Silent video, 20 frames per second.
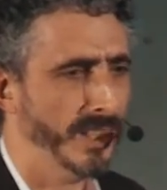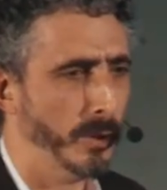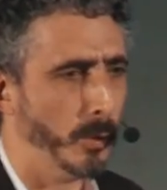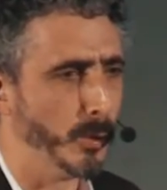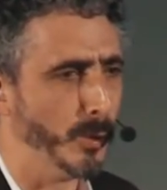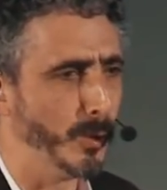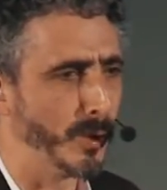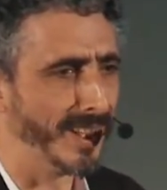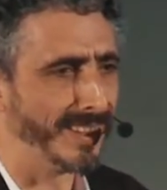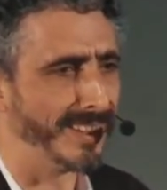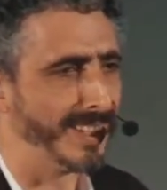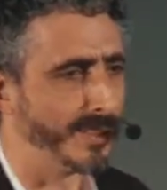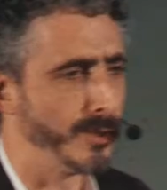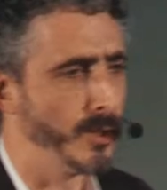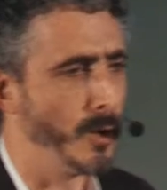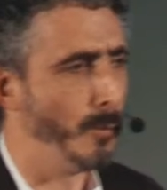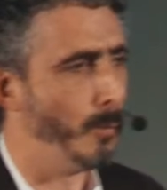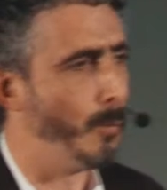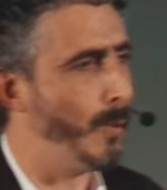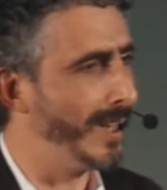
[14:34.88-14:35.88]
Or there's
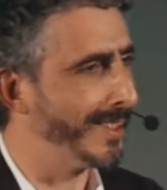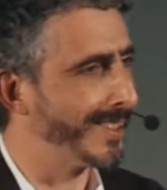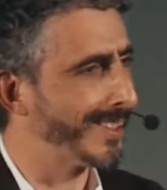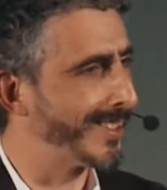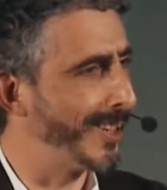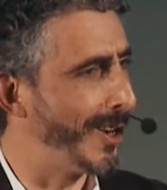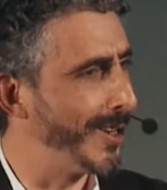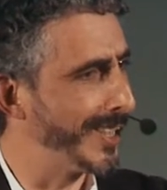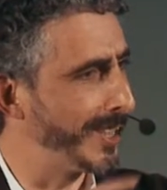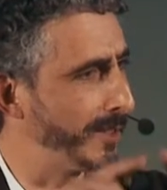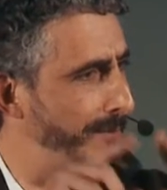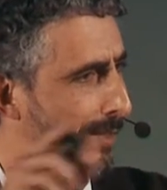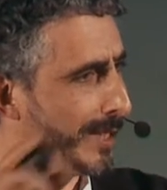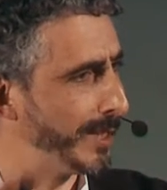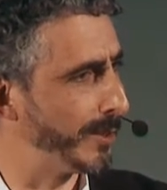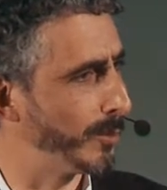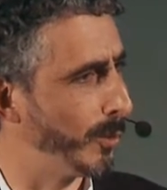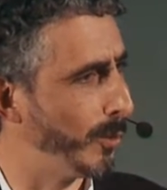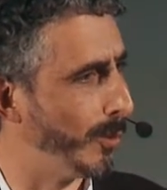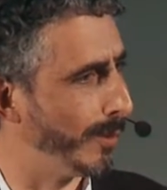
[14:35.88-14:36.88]
not one size
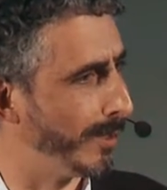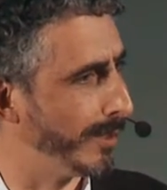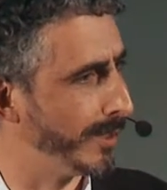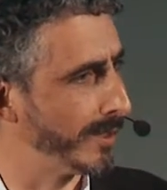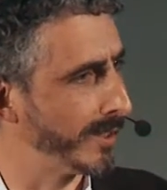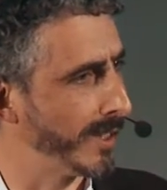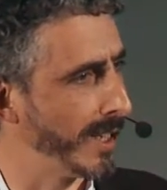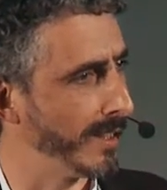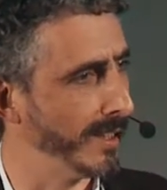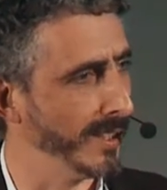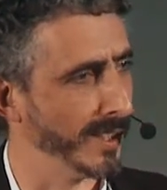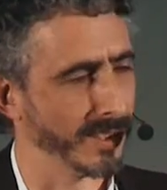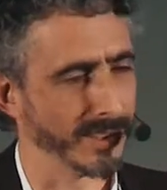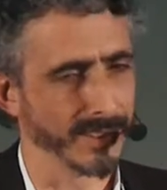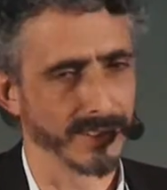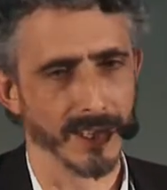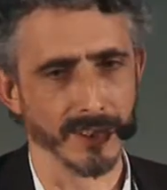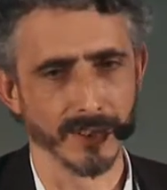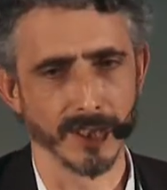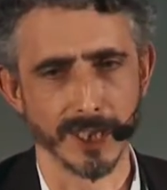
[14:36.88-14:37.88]
fits all, as I think
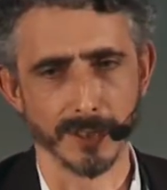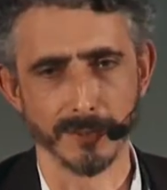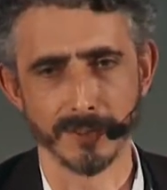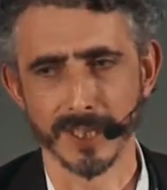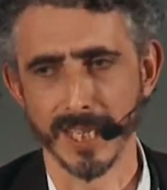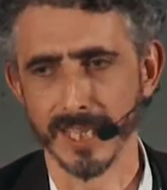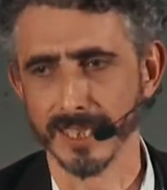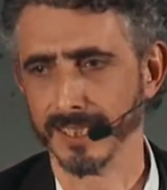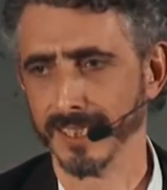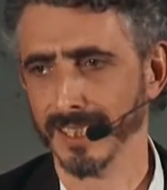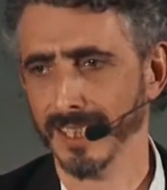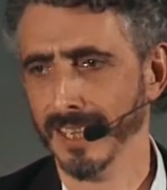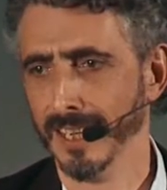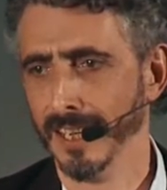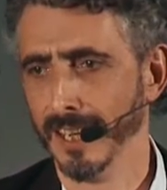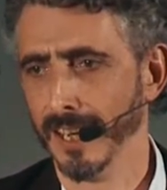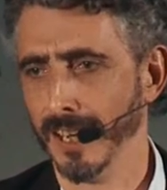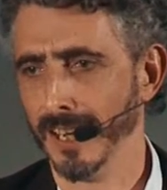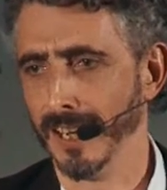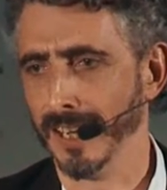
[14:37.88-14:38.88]
Sanjeev said
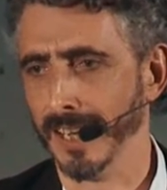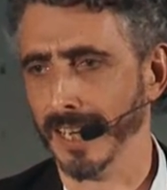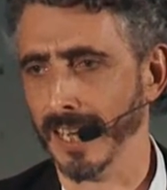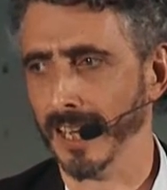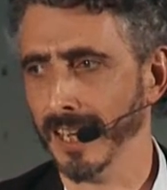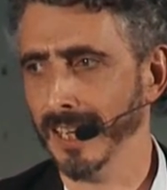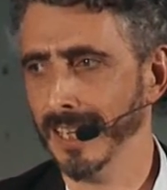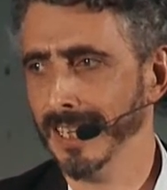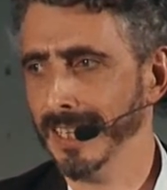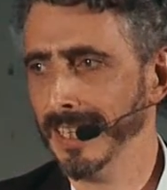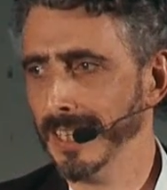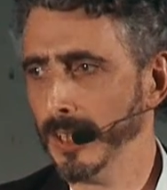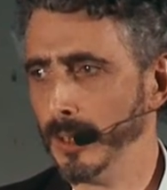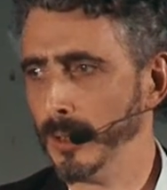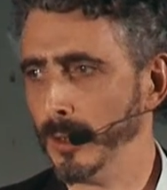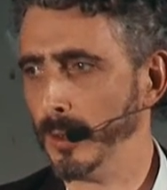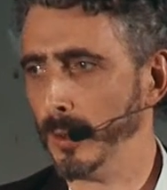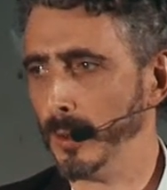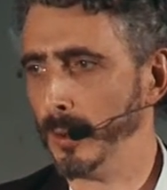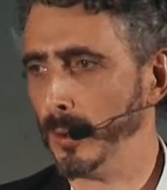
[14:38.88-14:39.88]
earlier.
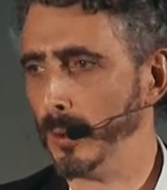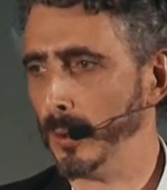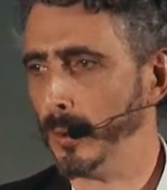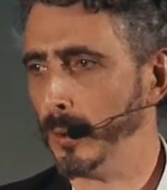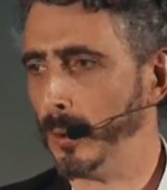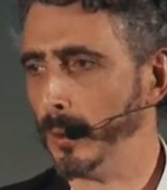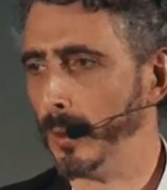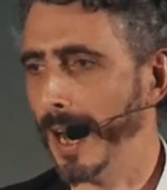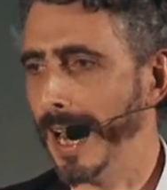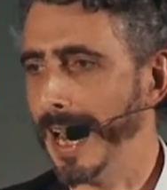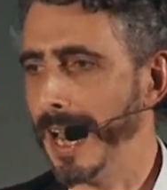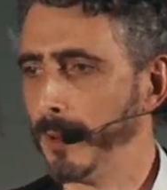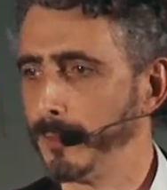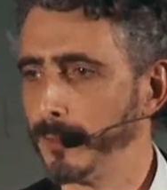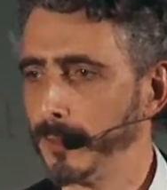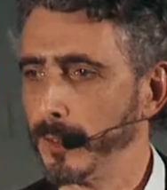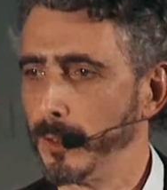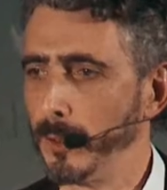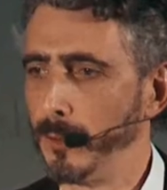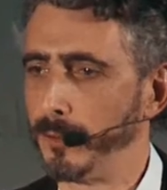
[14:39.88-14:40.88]
You
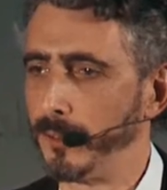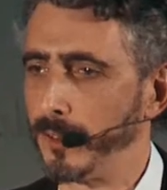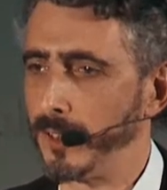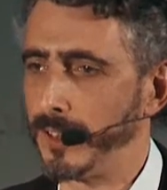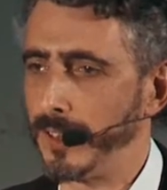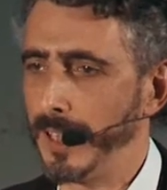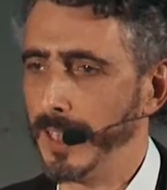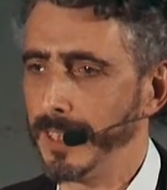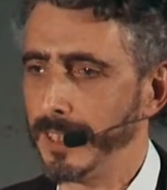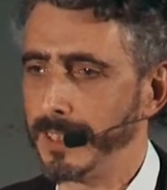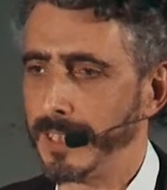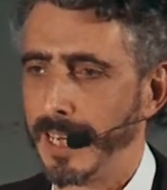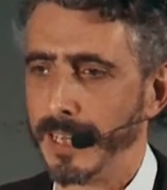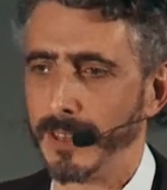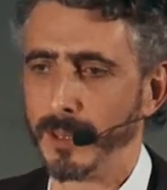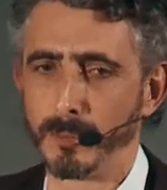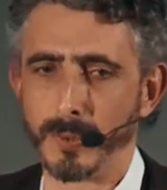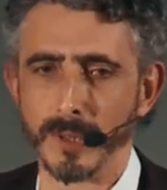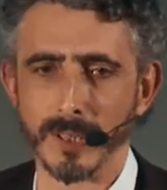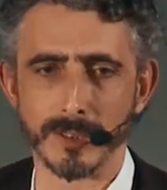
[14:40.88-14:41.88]
have to facilitate
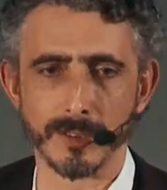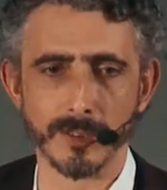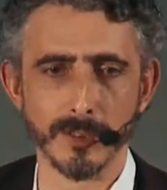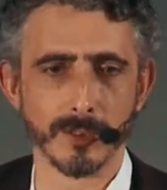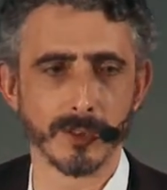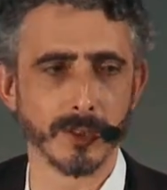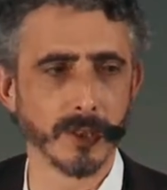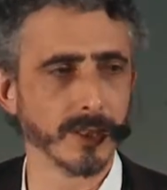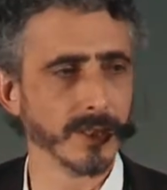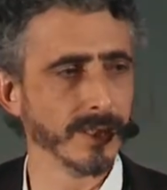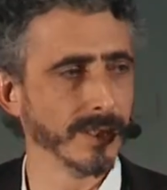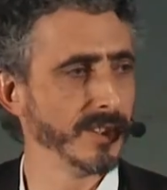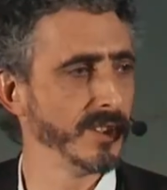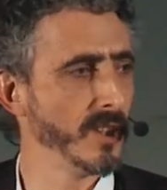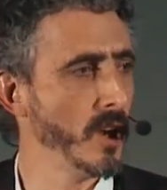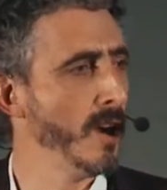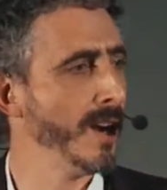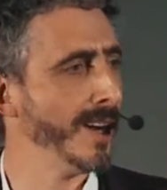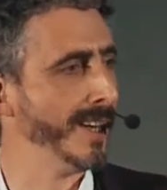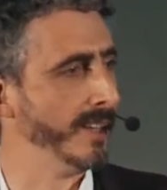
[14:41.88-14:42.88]
the person to
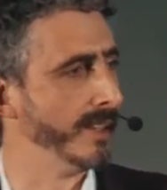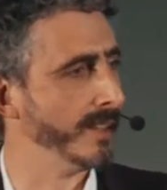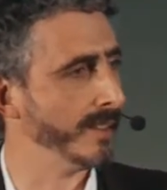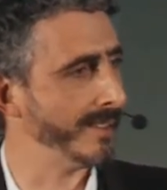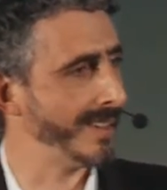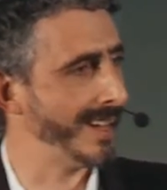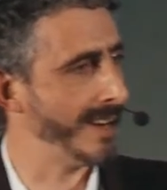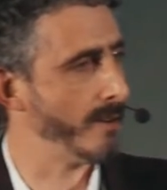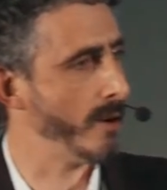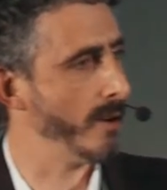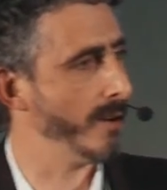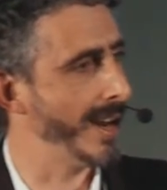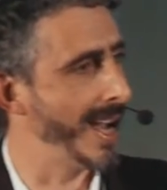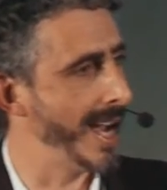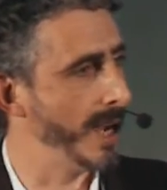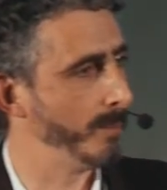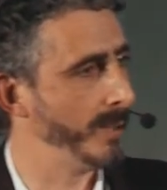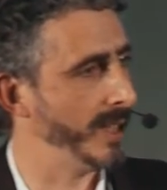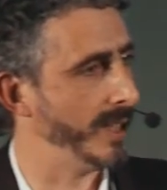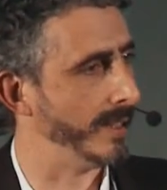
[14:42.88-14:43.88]
design their own
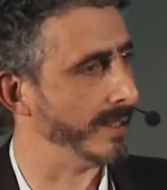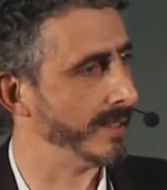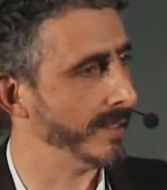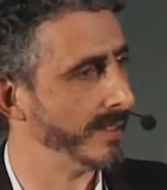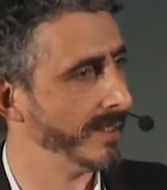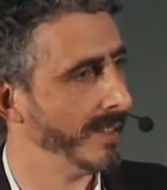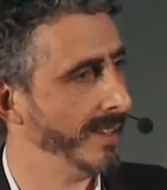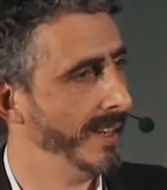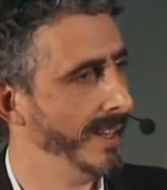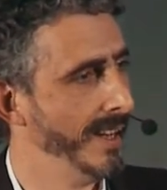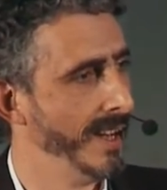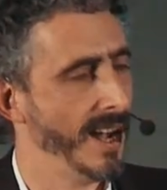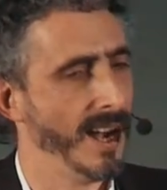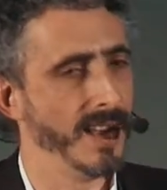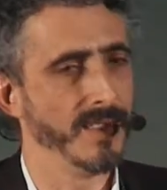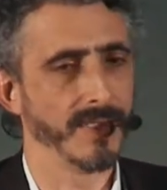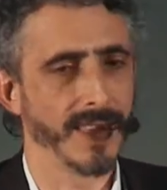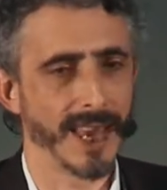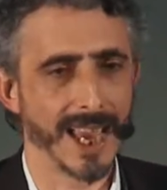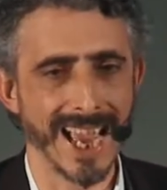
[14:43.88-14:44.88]
happiness
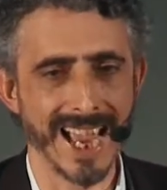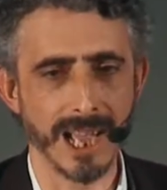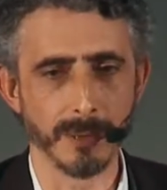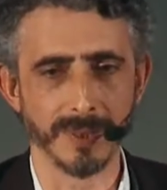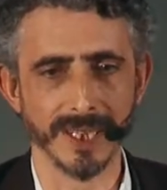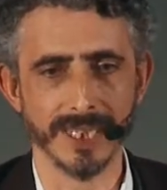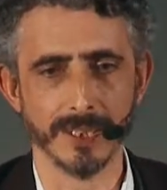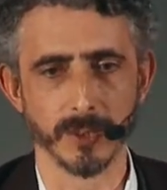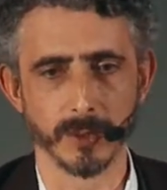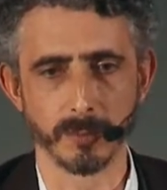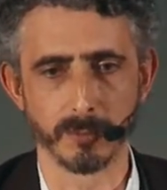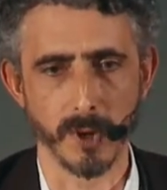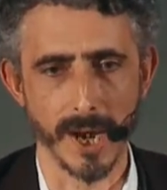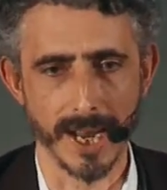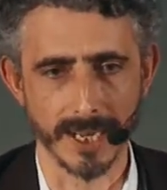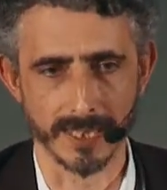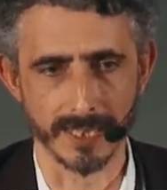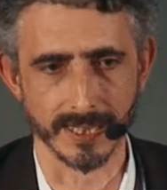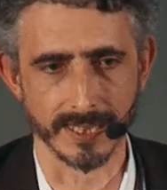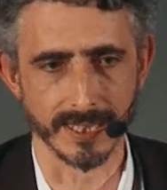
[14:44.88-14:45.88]
and their happiness
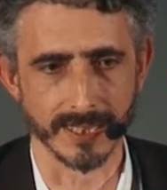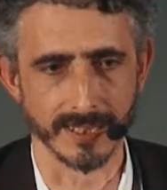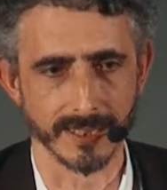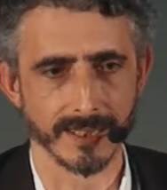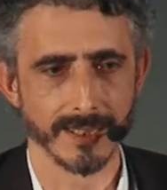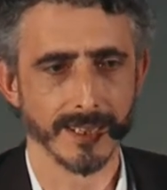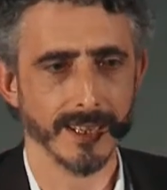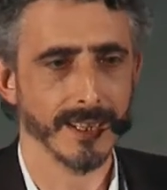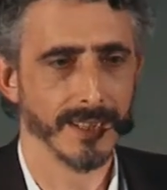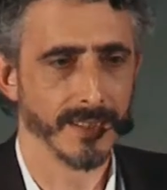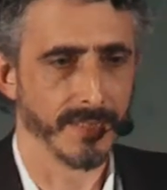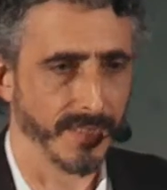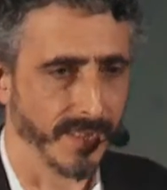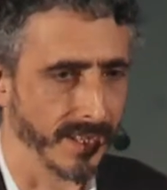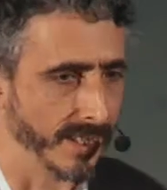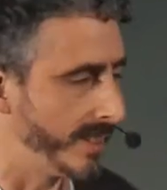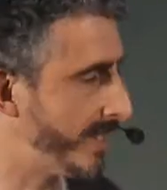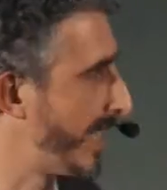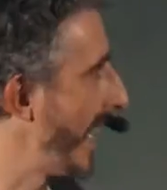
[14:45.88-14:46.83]
practices that